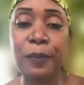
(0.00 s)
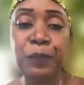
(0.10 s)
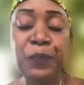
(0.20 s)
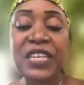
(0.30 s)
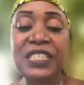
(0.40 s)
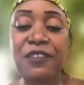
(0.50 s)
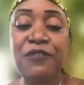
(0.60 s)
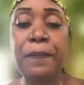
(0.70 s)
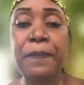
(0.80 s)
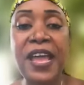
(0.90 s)
that are
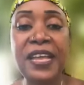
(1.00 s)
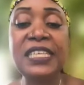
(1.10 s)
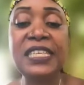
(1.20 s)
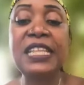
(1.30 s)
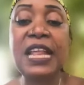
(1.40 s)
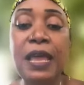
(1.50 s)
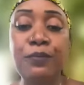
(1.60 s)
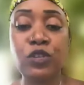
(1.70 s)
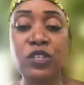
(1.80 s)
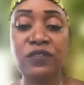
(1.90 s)
going to help her
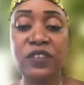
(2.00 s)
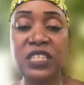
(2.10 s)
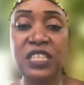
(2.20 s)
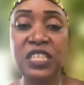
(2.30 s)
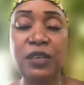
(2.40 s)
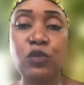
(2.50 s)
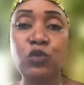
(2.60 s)
treat her children.